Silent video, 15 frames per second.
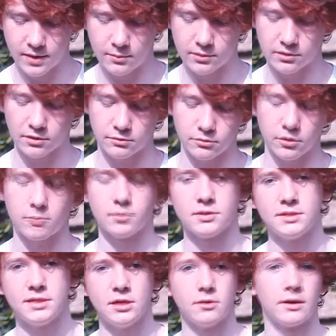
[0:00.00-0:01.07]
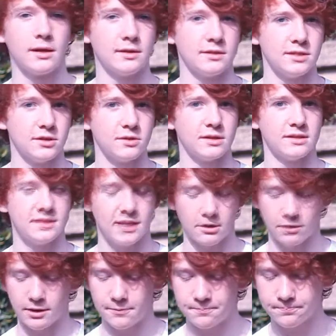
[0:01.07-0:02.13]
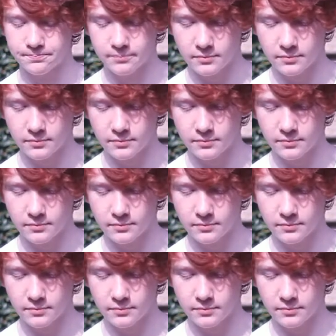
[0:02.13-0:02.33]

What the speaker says: and whether the road was sealed, unsealed, etc.